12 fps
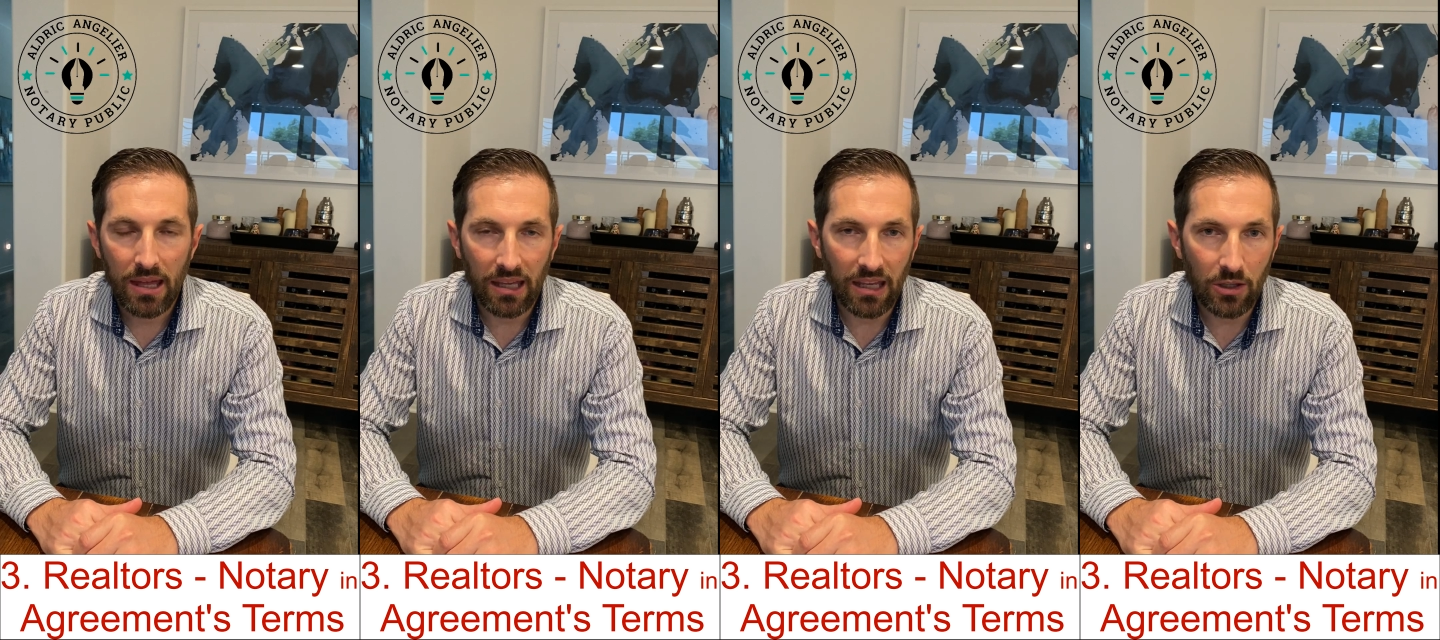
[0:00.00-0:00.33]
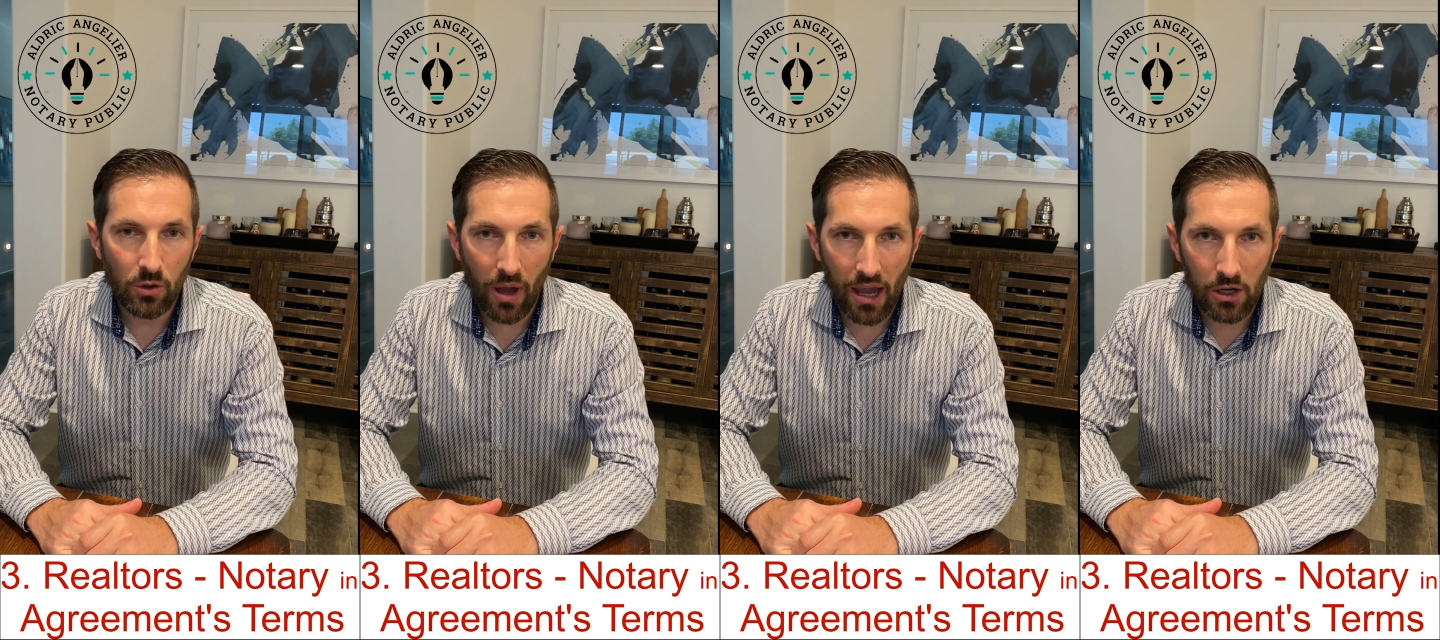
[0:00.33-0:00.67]
In
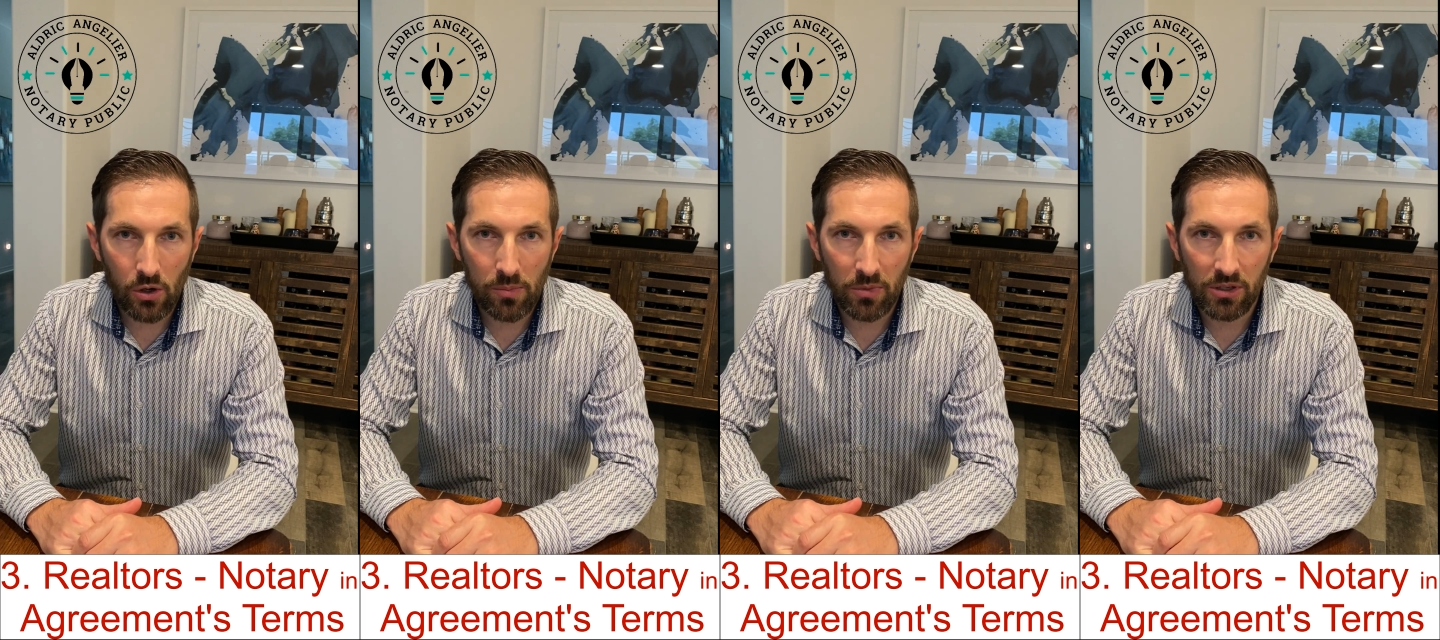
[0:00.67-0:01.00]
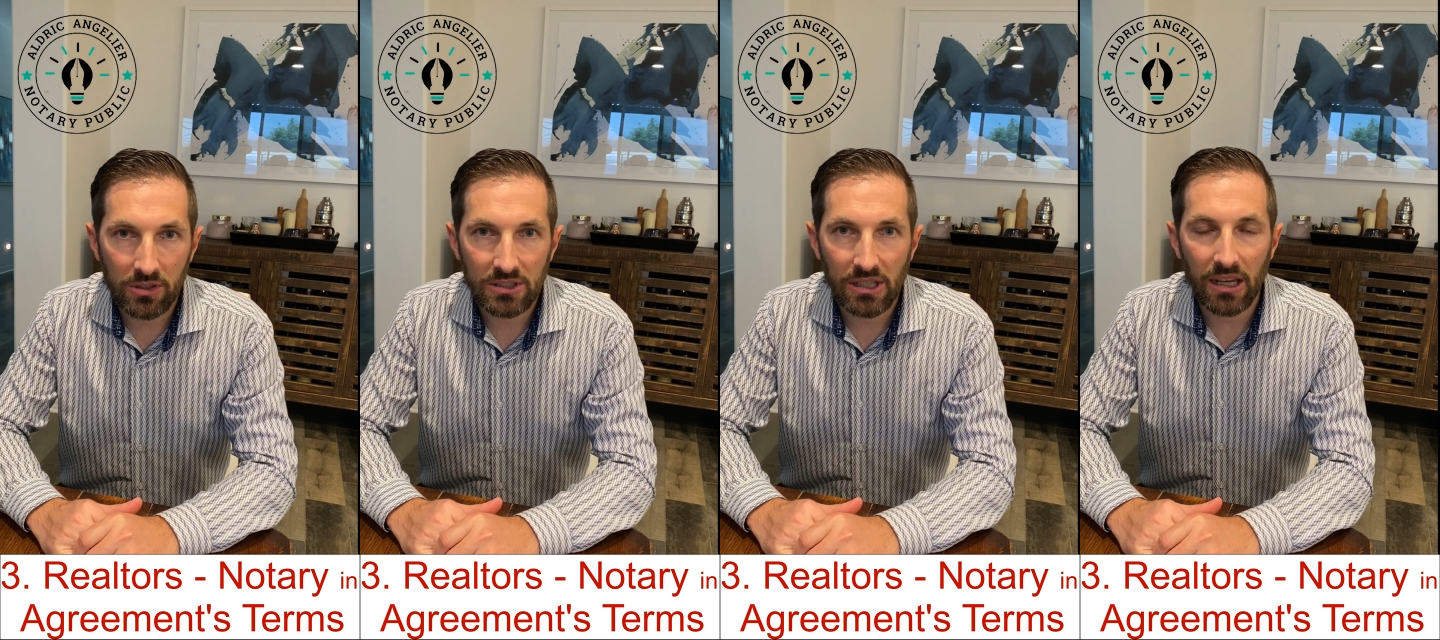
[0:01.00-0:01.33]
your
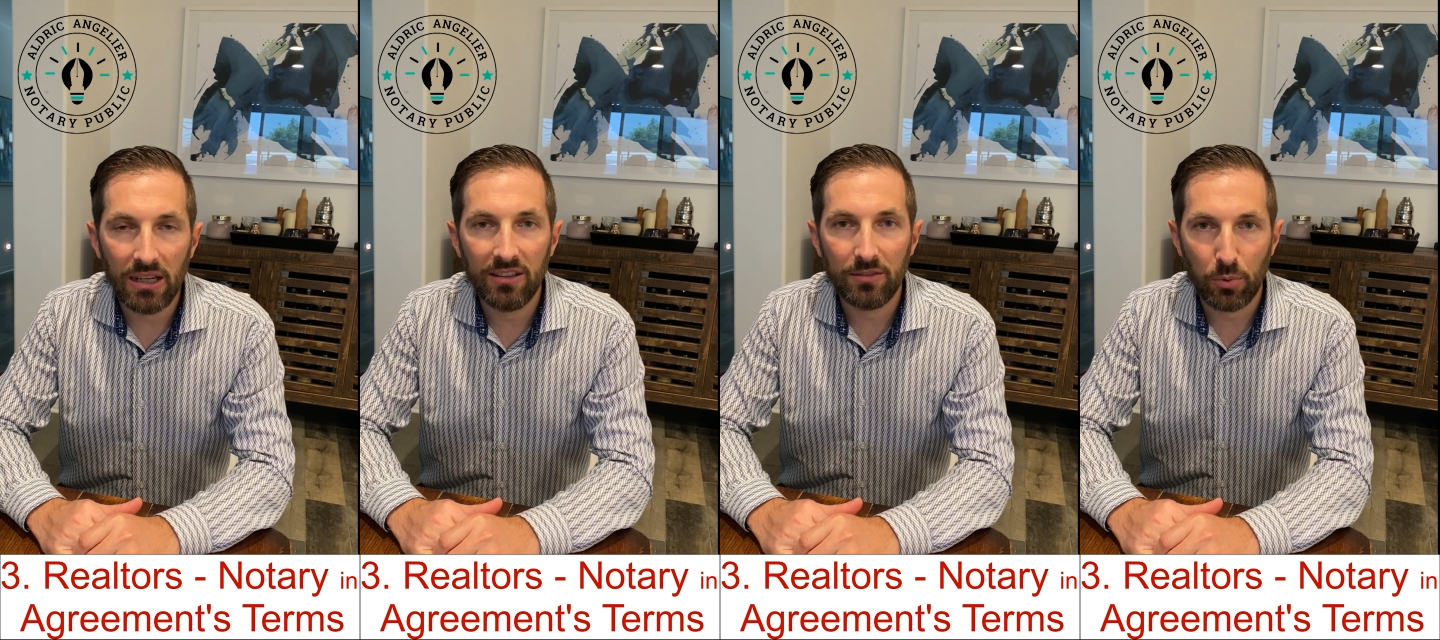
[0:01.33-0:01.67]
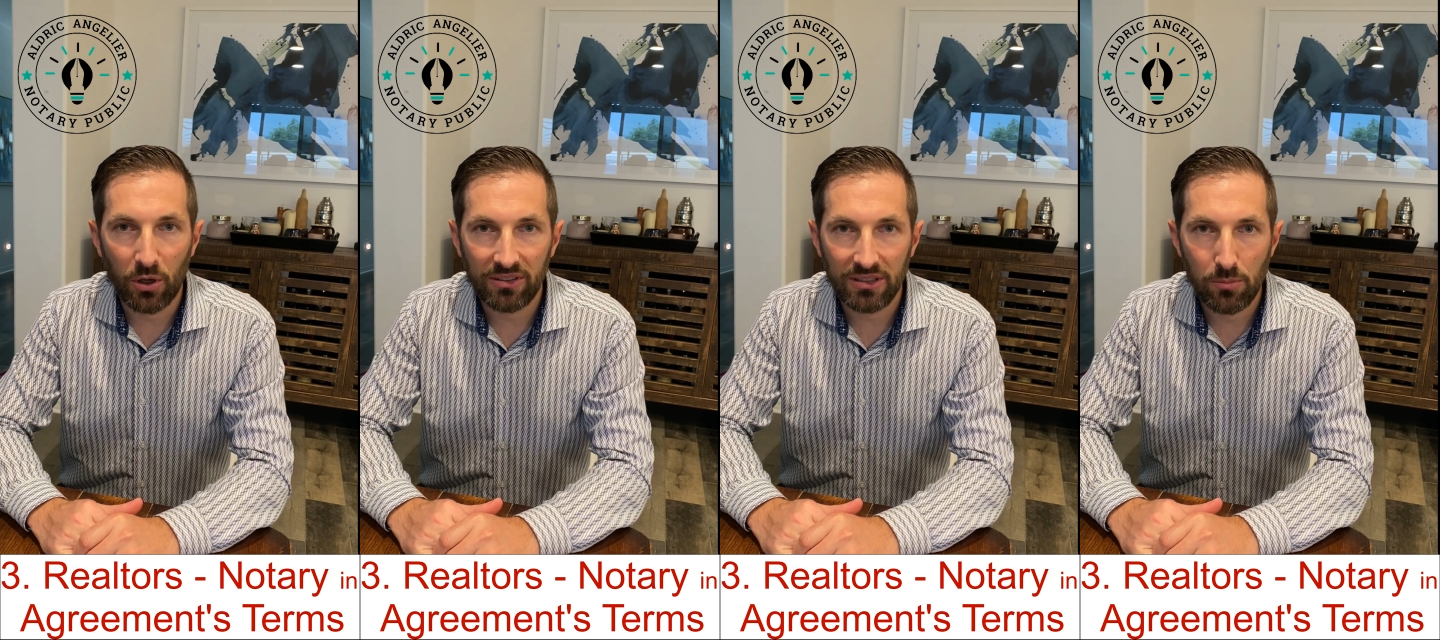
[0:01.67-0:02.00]
agreement, it is
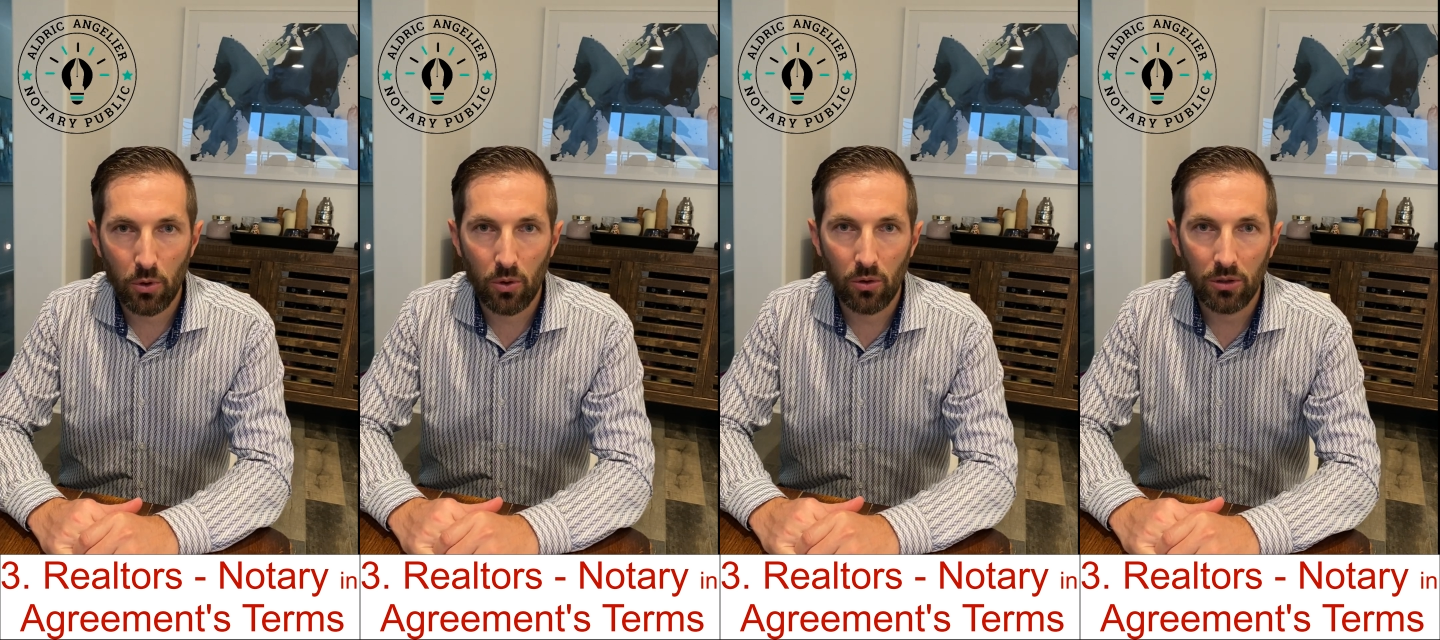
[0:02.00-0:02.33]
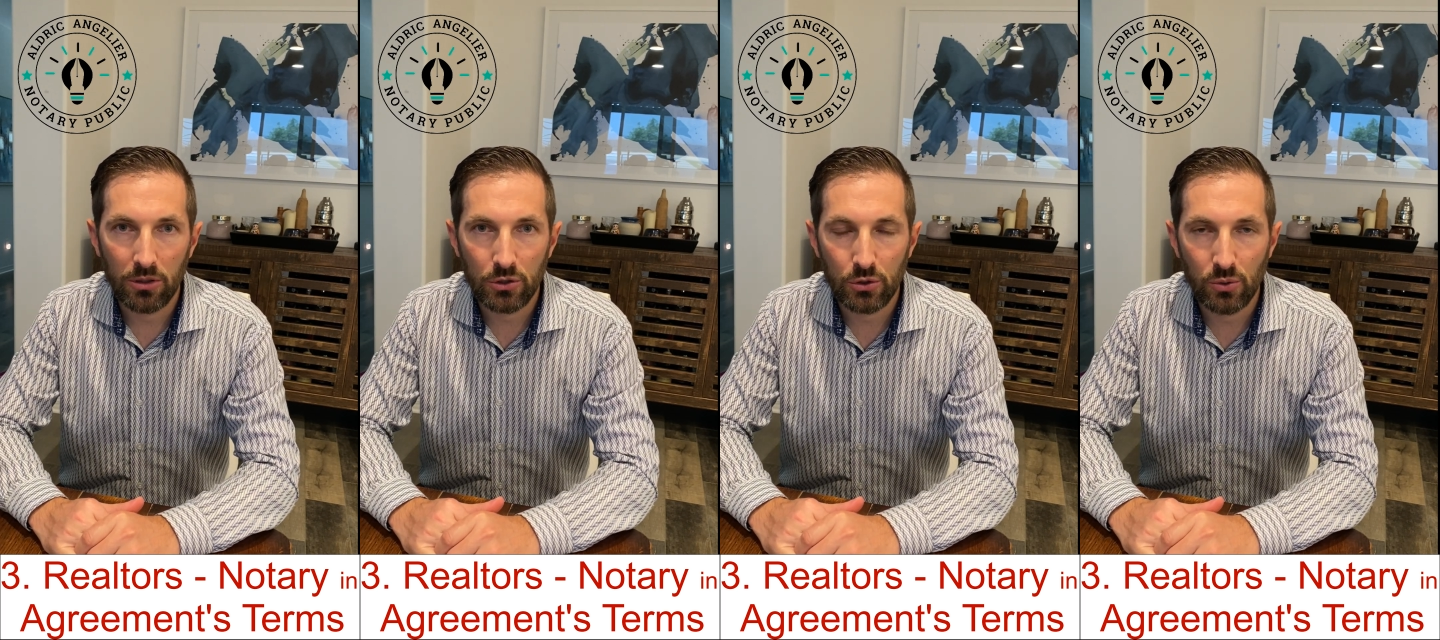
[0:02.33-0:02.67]

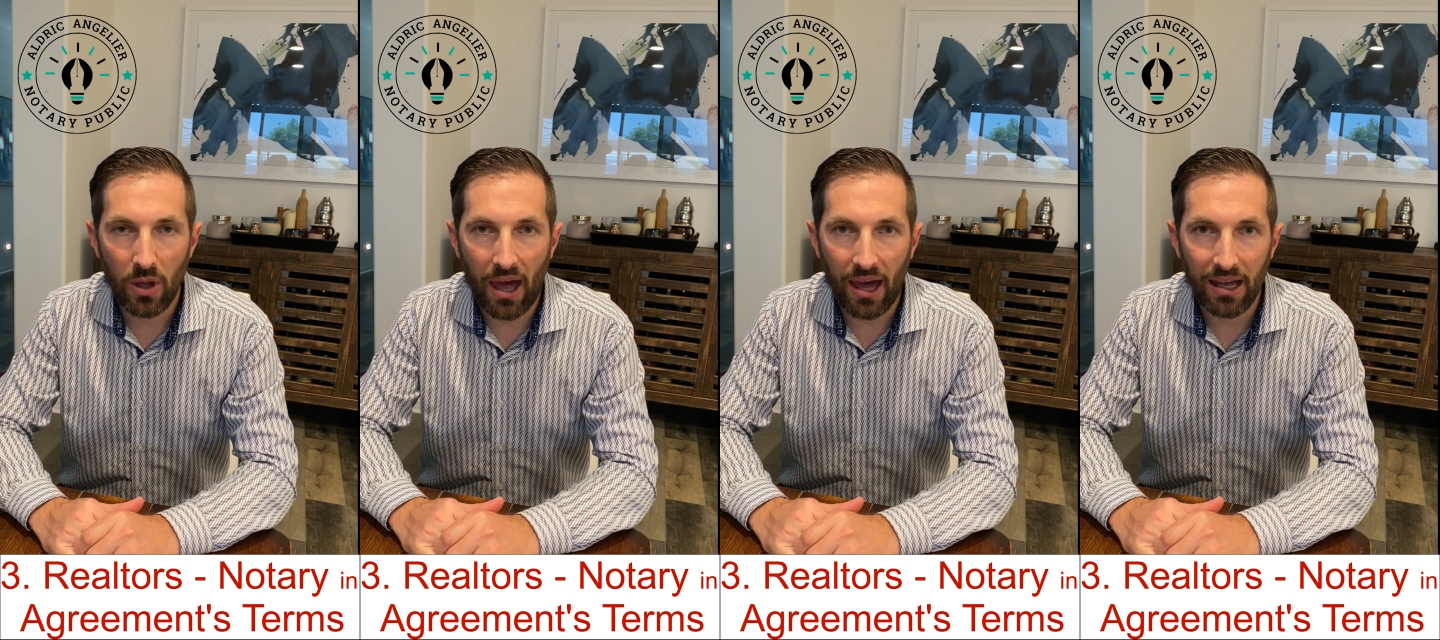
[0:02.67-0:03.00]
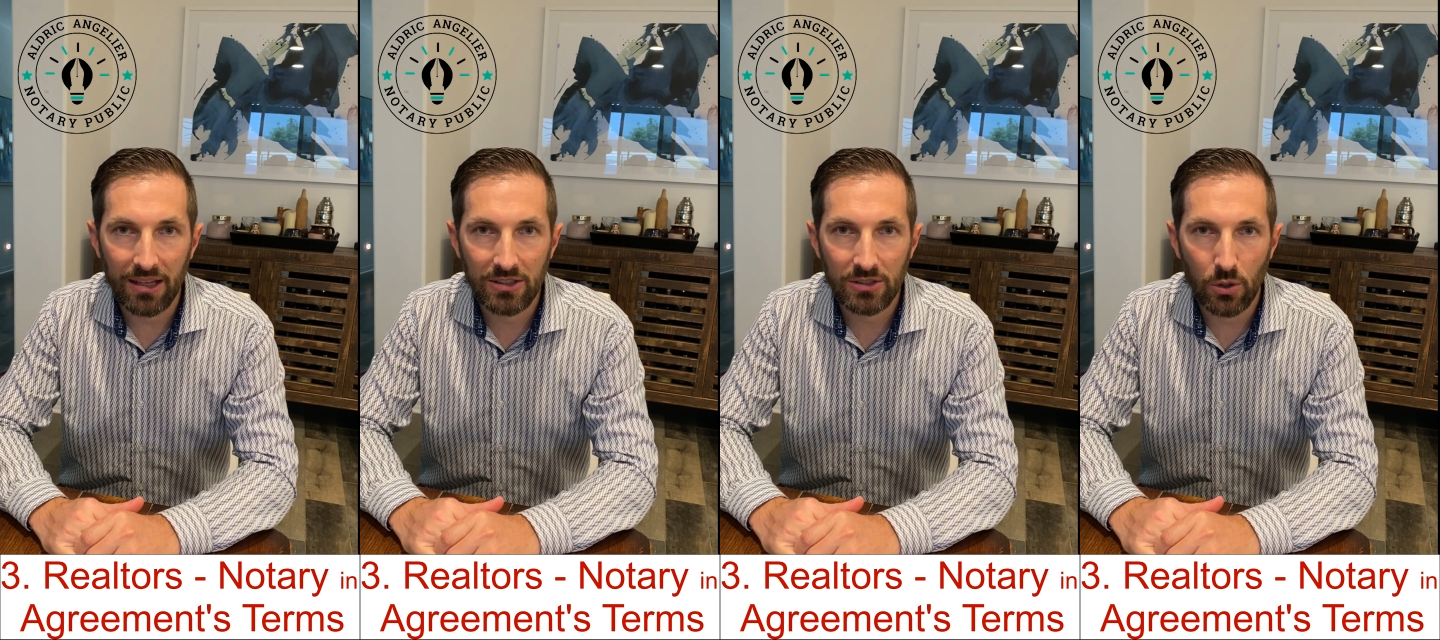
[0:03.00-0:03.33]
possible to
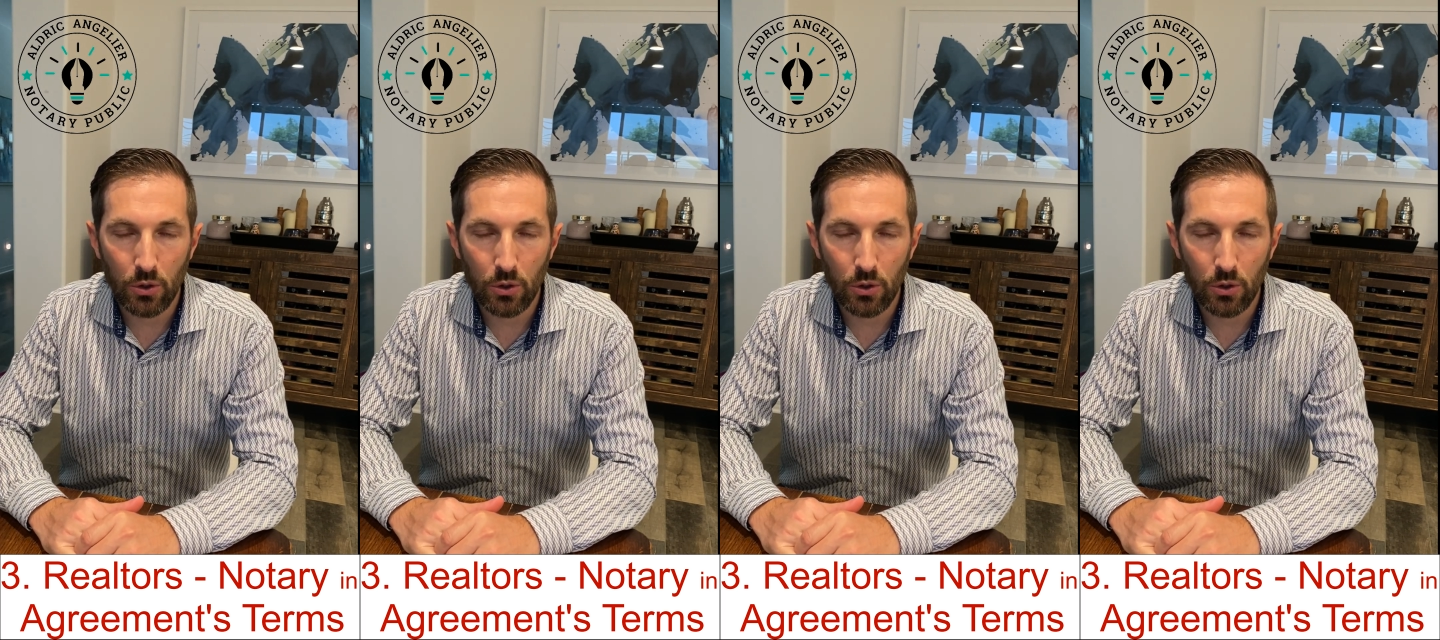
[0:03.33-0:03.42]
add